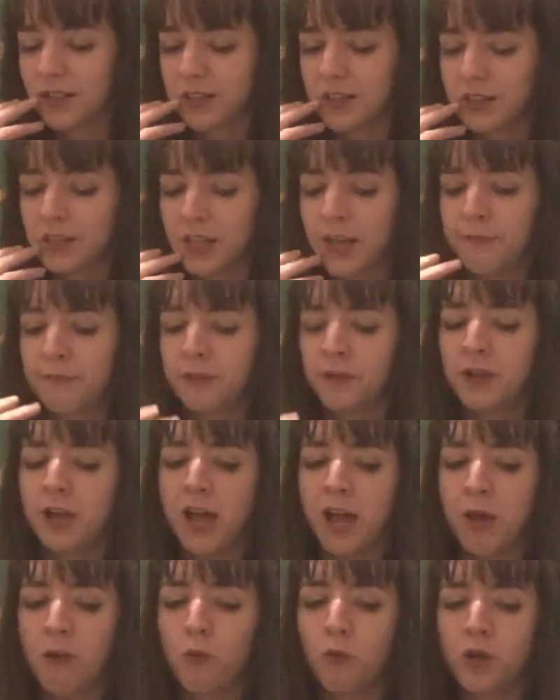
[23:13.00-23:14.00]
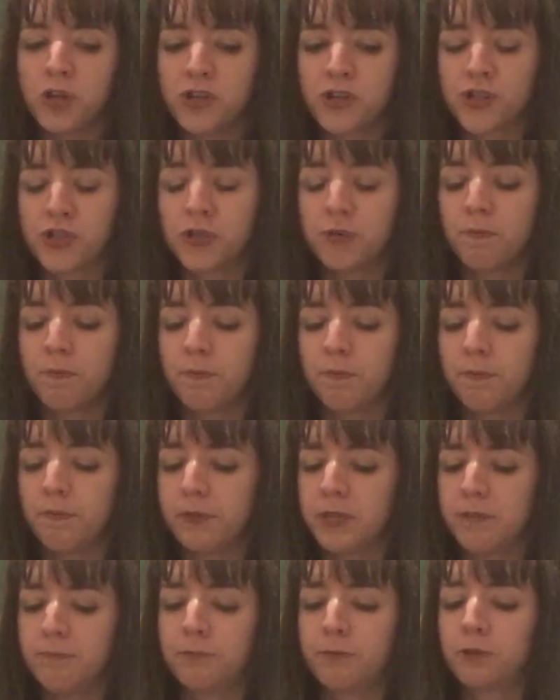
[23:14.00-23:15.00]
level at which
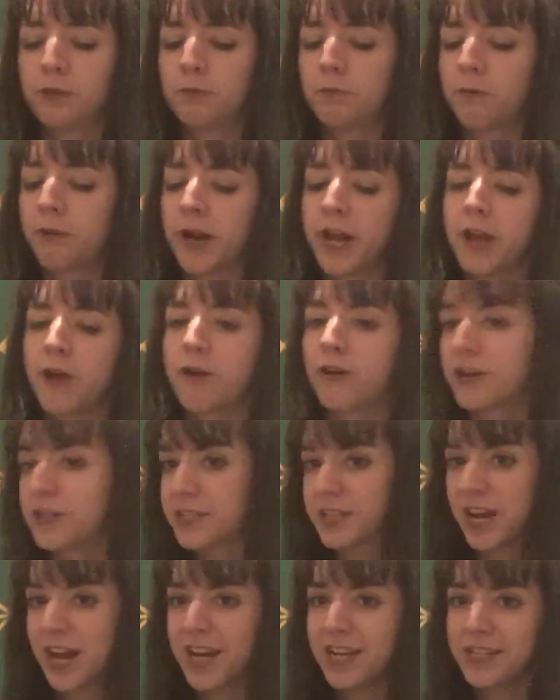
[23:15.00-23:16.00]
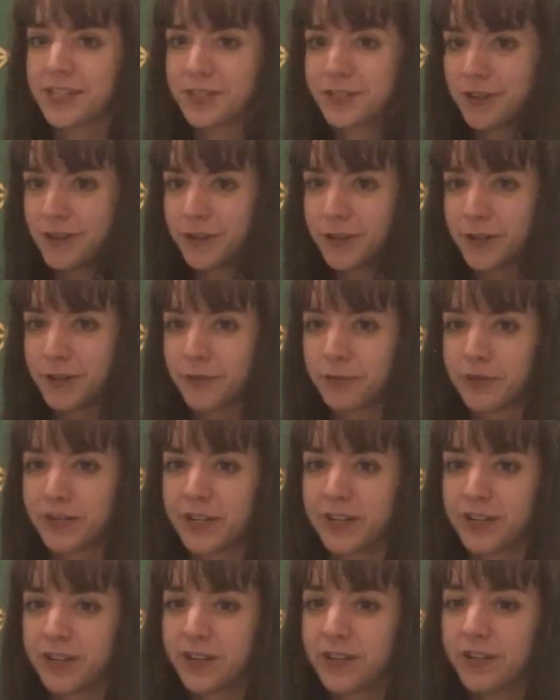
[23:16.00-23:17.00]
people prioritize their
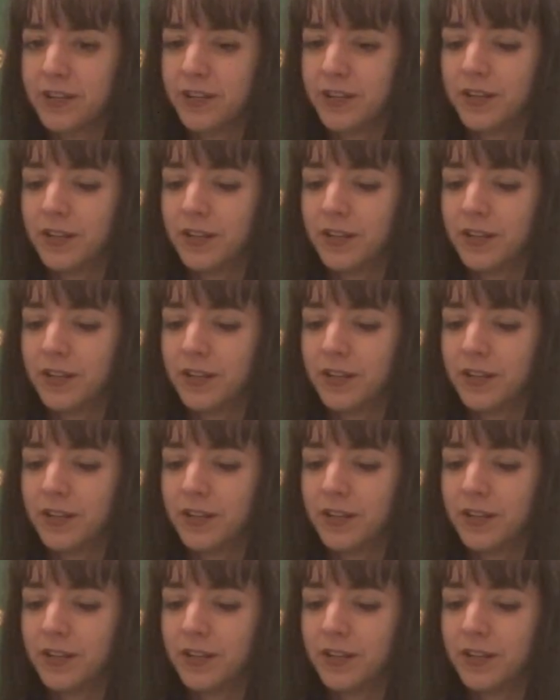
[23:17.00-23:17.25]
career